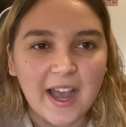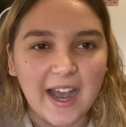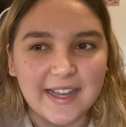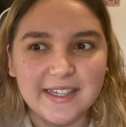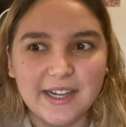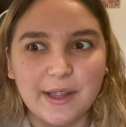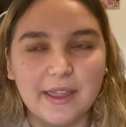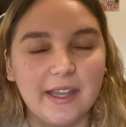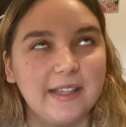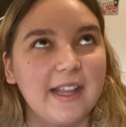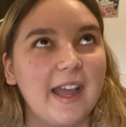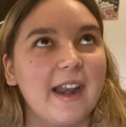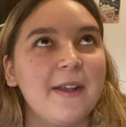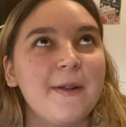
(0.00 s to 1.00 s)
I didn't think
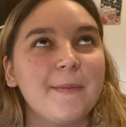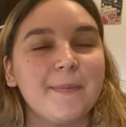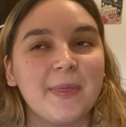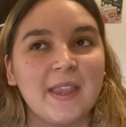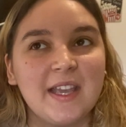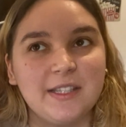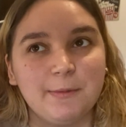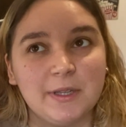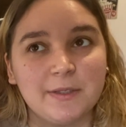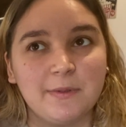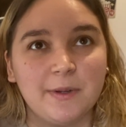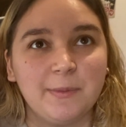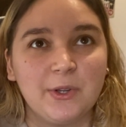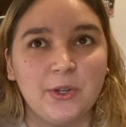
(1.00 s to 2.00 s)
that his best
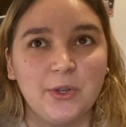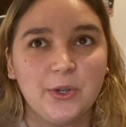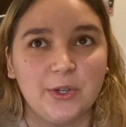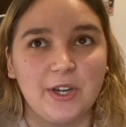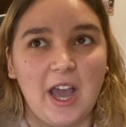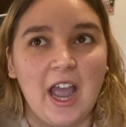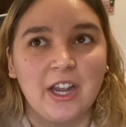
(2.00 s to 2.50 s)
friend would,